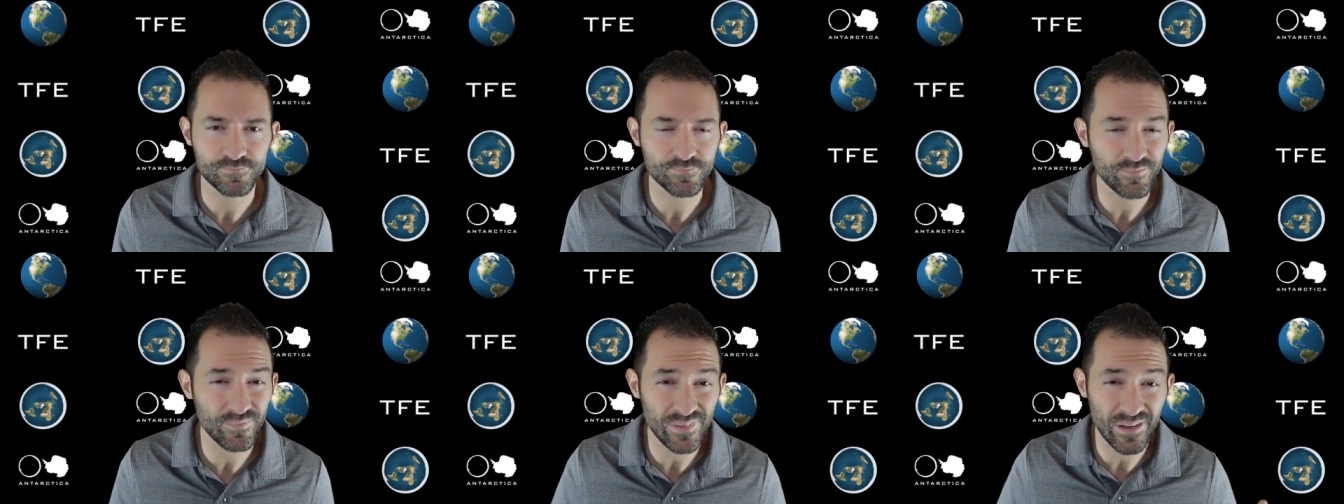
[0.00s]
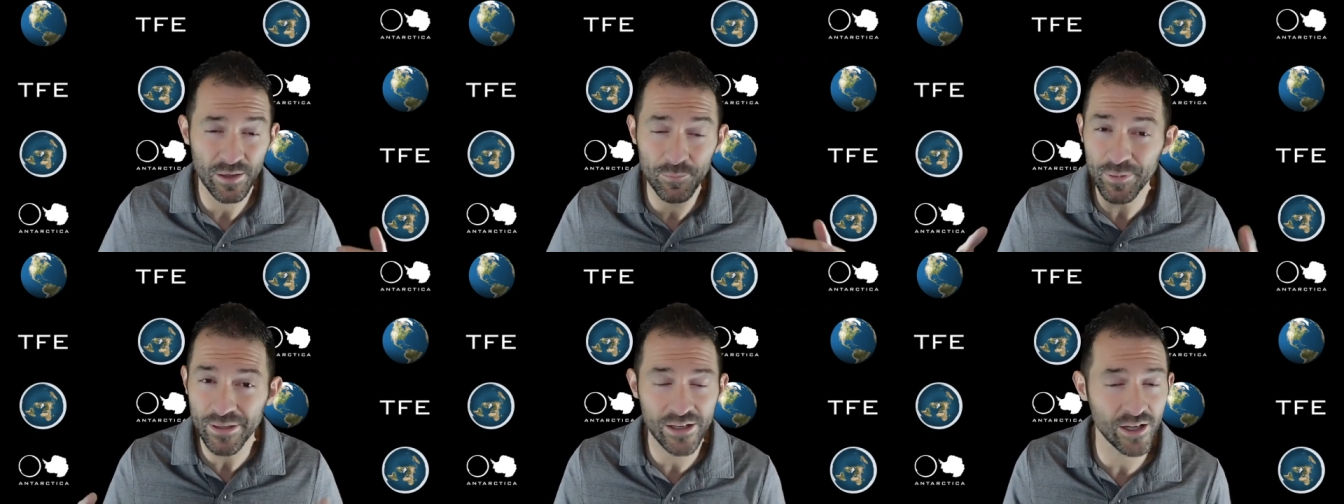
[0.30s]

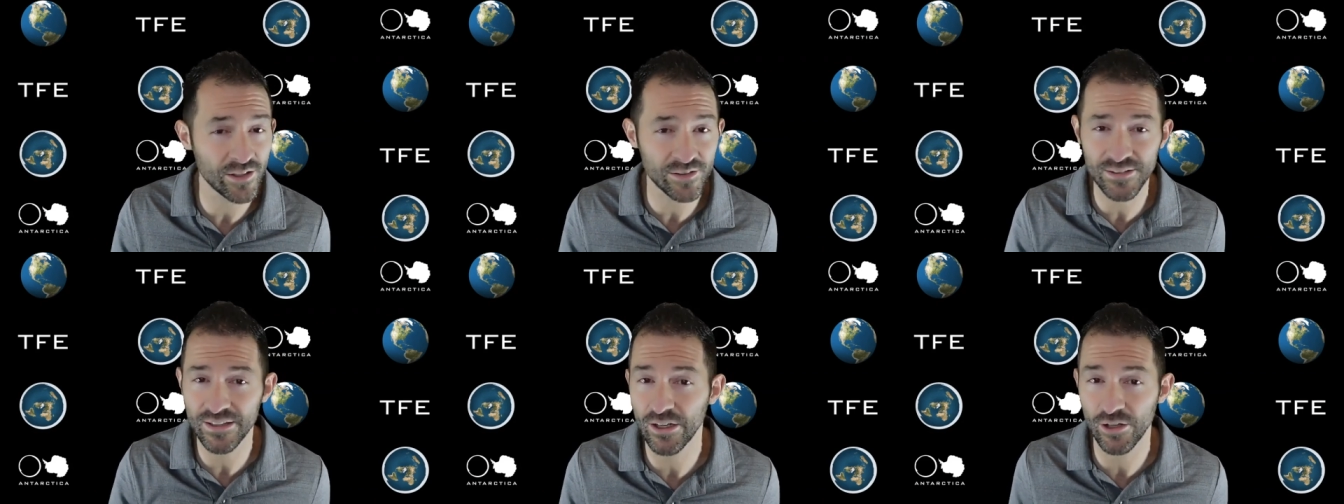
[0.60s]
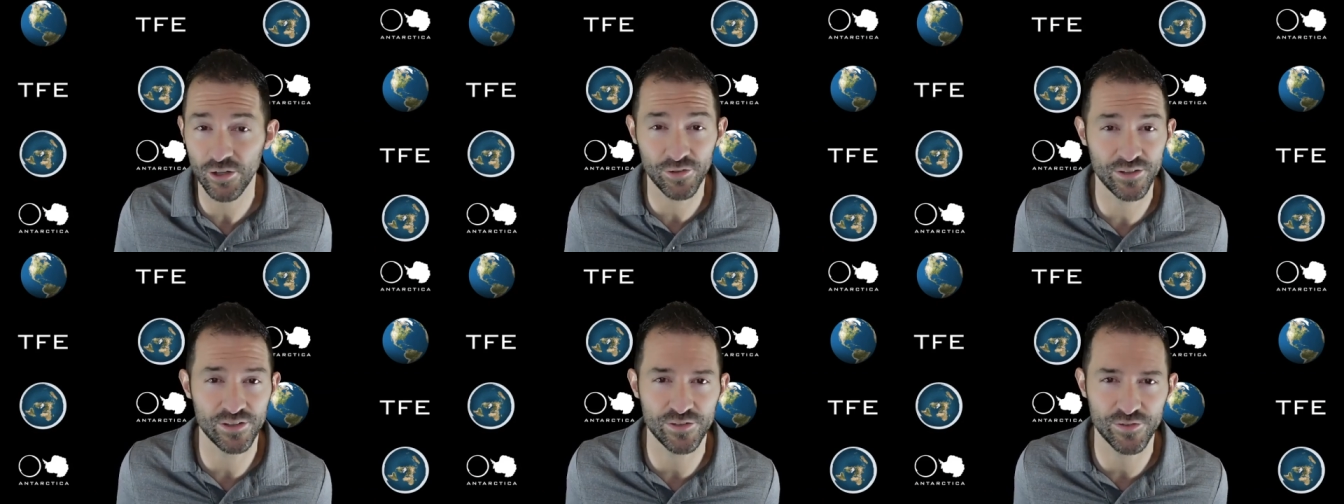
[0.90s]
and because the
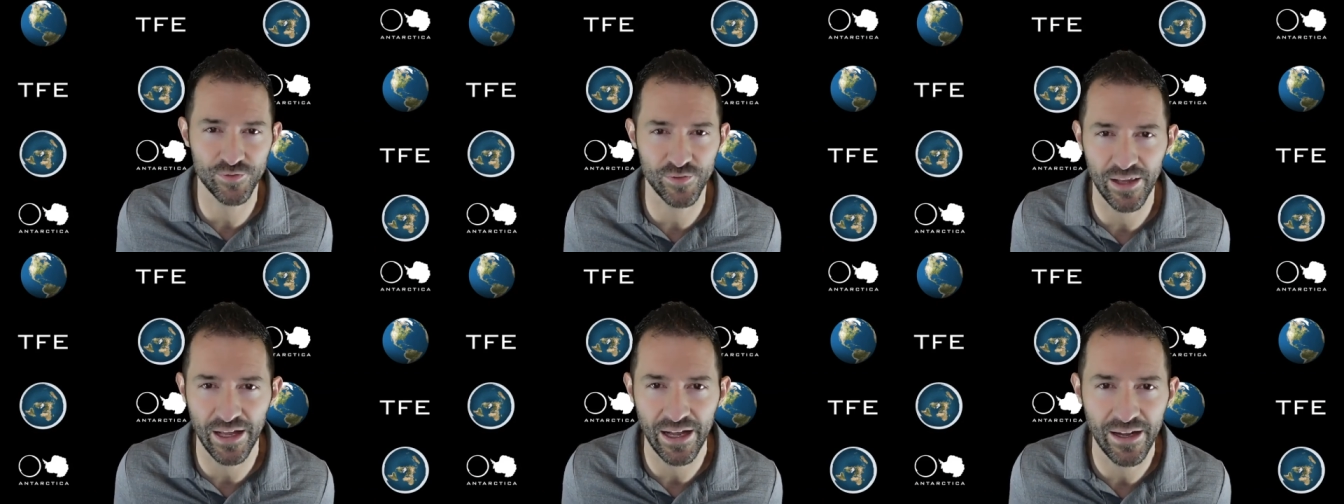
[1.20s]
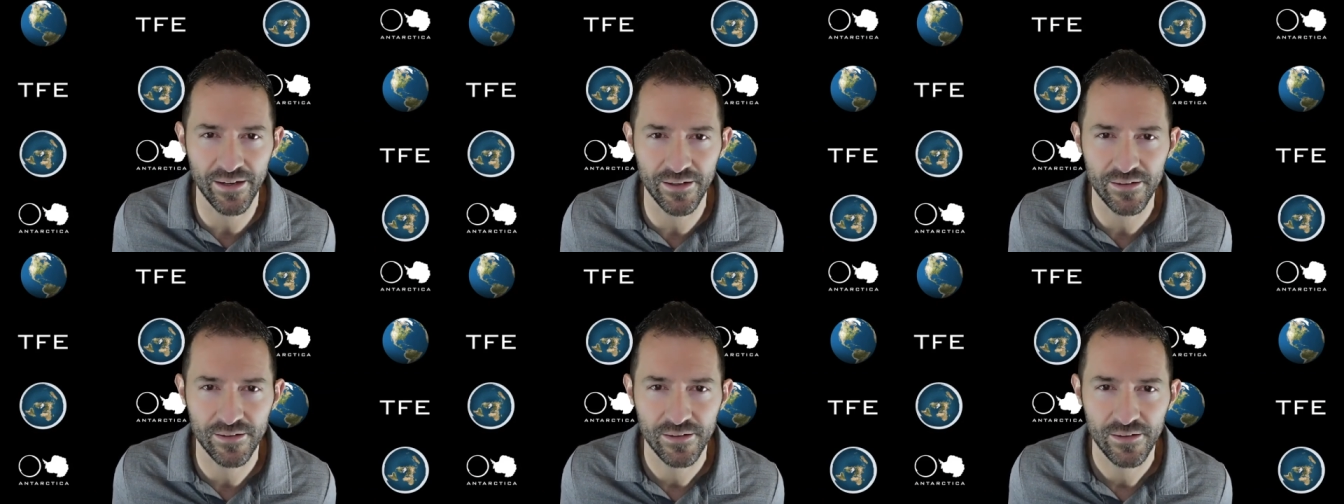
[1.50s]
earth is
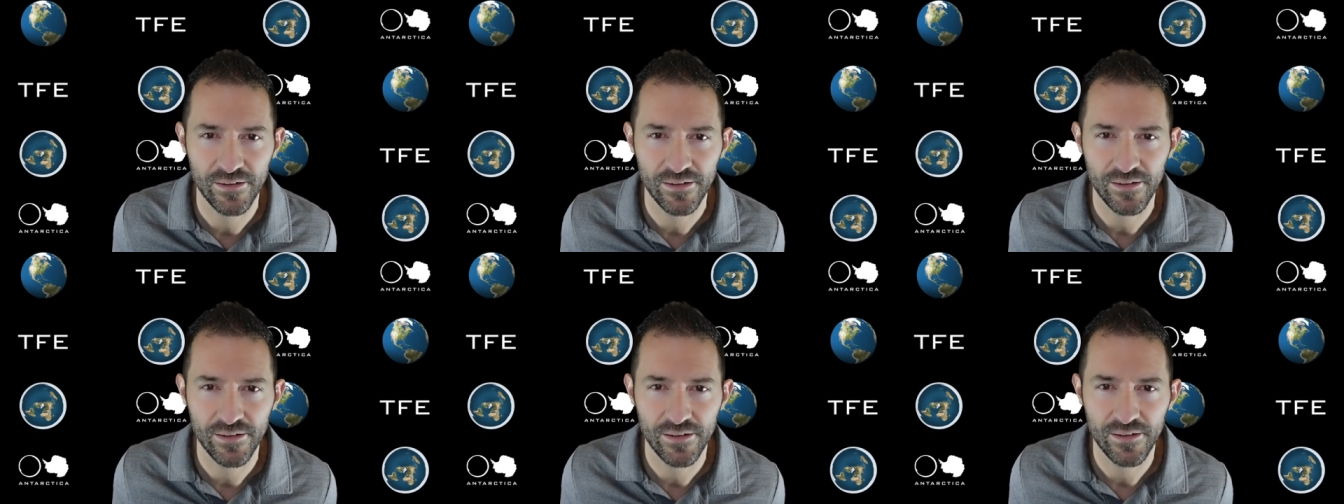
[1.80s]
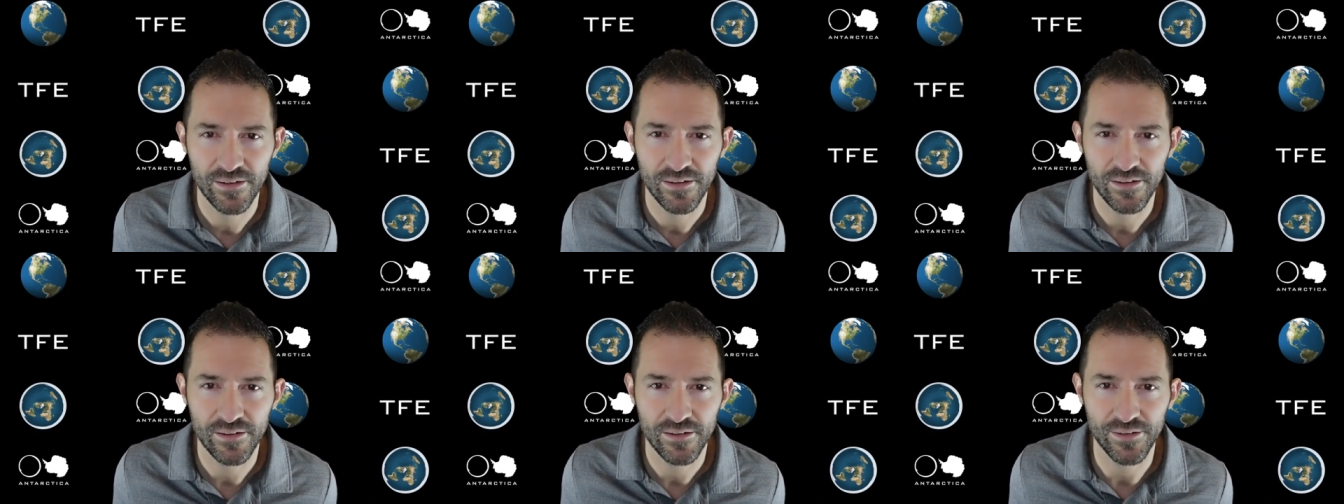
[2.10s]
flat,
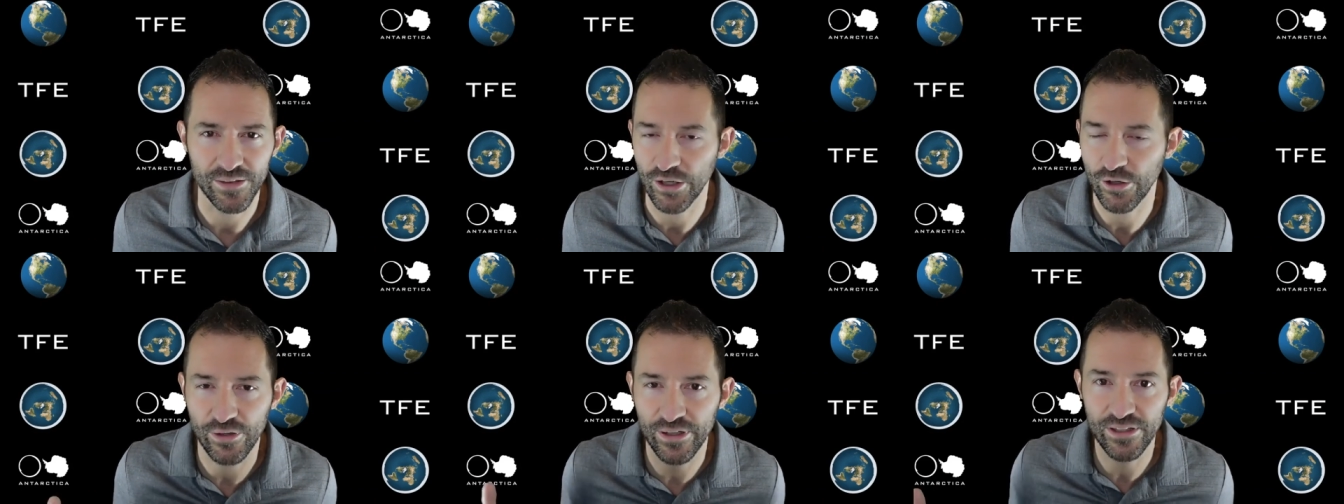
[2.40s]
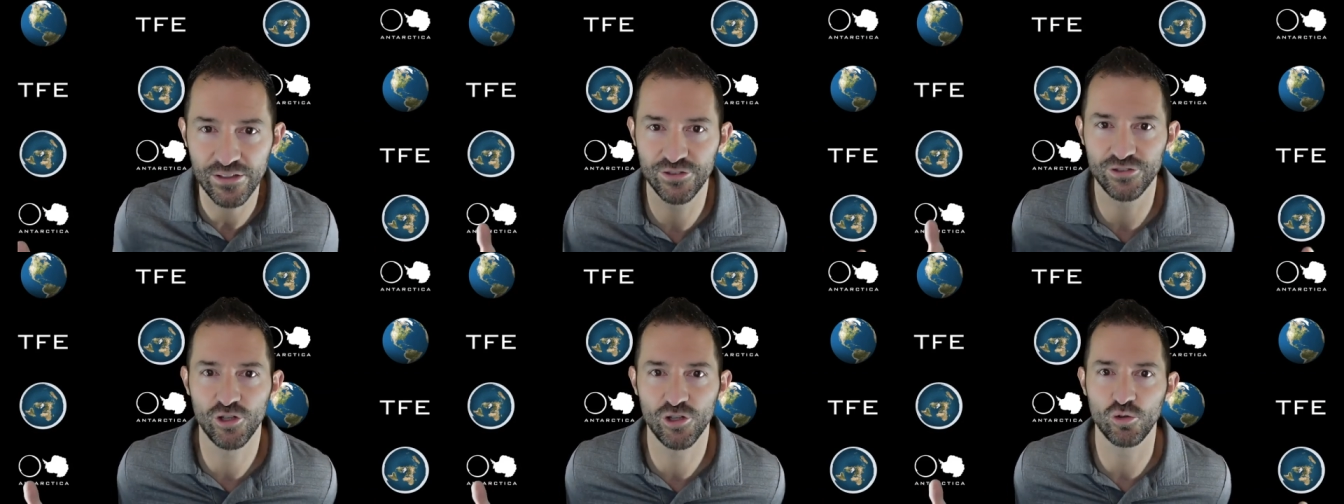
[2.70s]
there
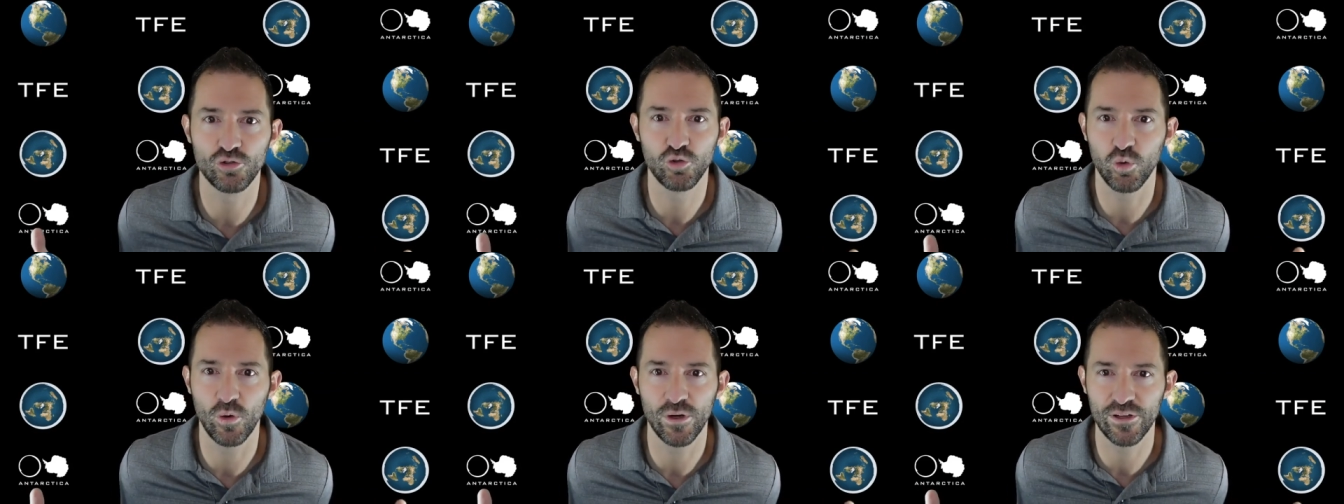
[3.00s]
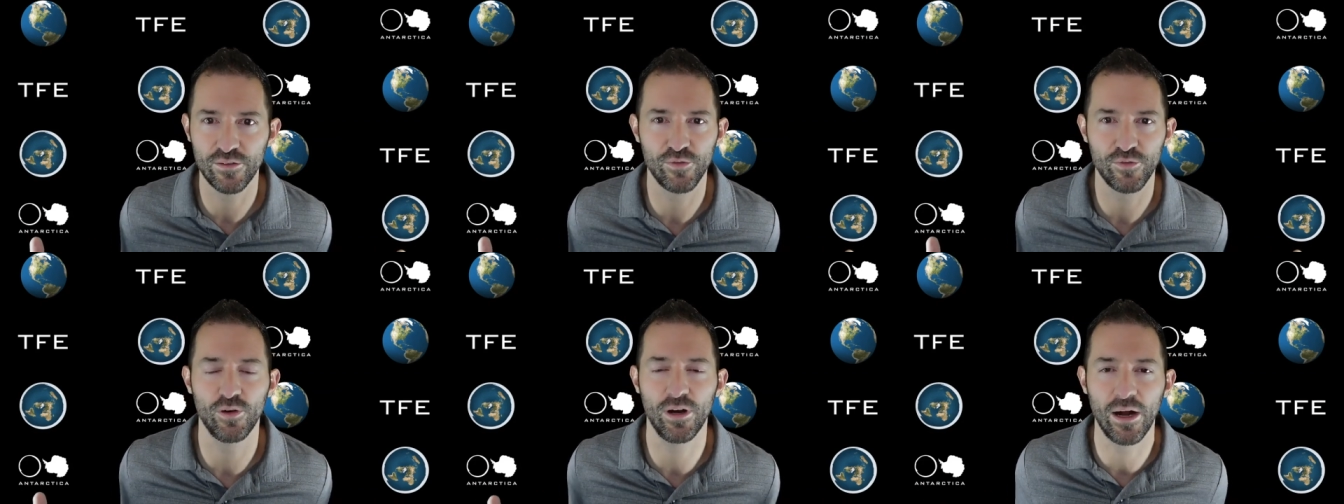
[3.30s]
is no
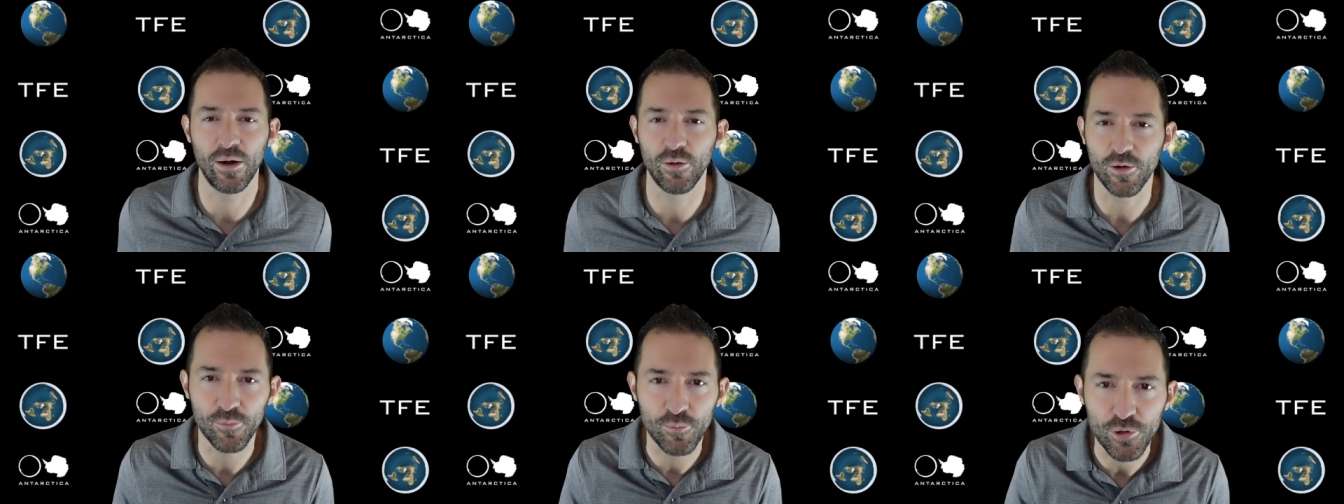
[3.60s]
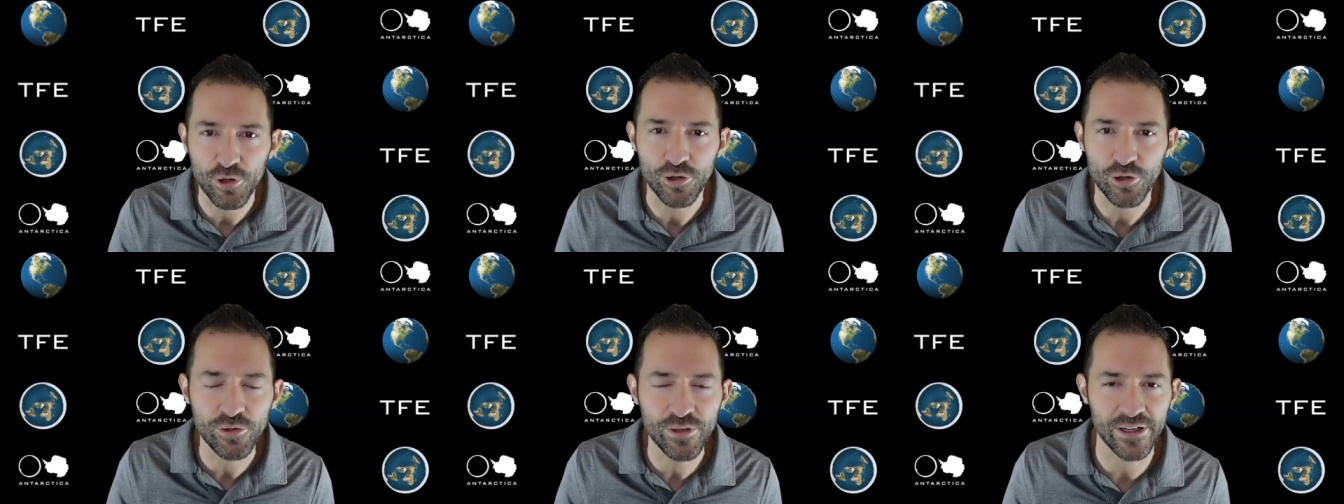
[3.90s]
24-hour
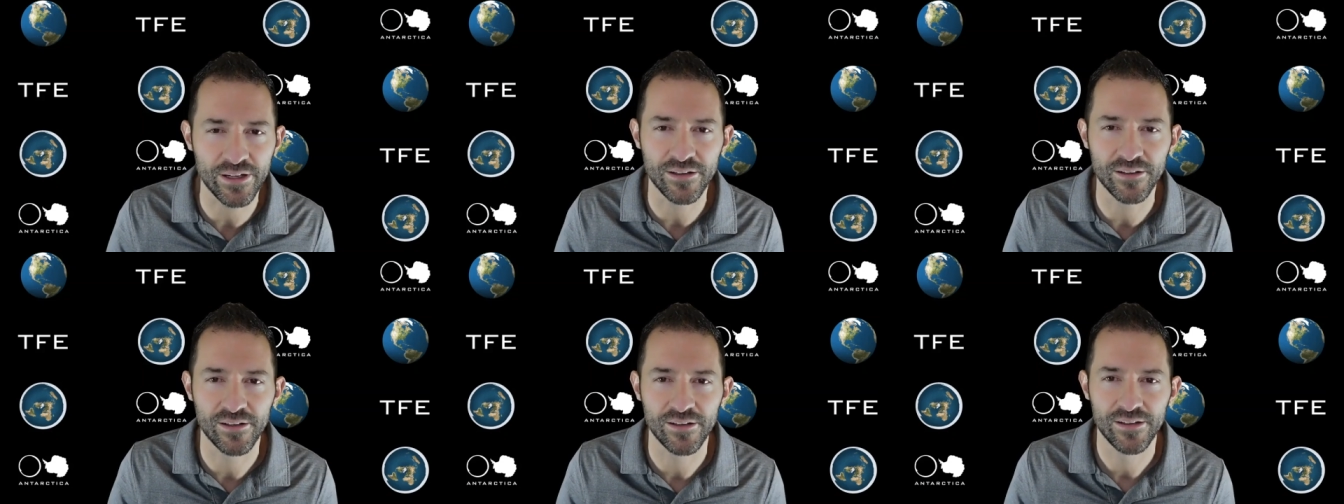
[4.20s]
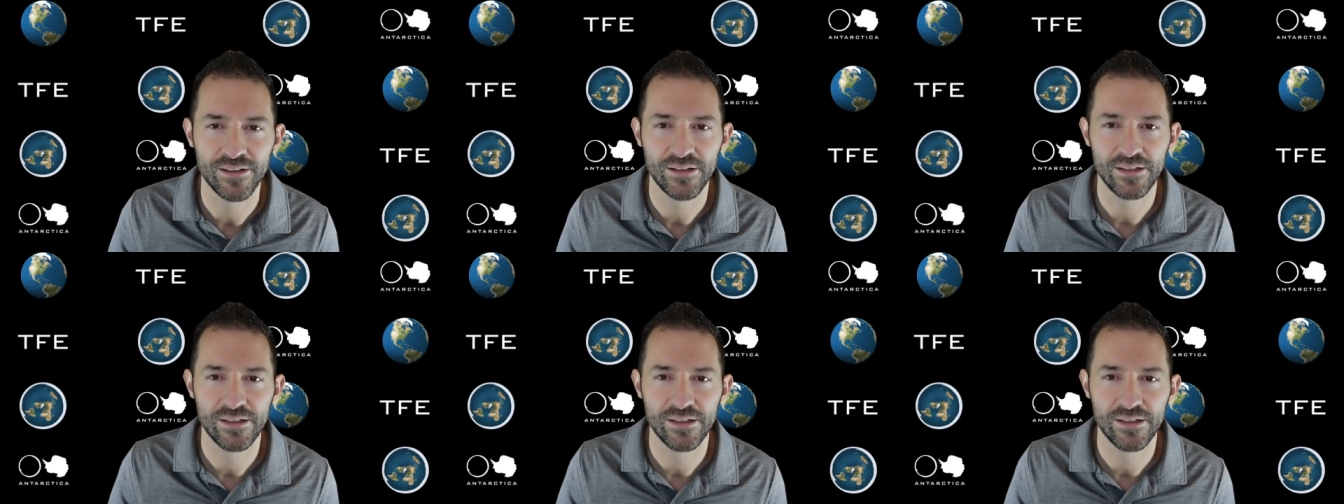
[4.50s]
moon, and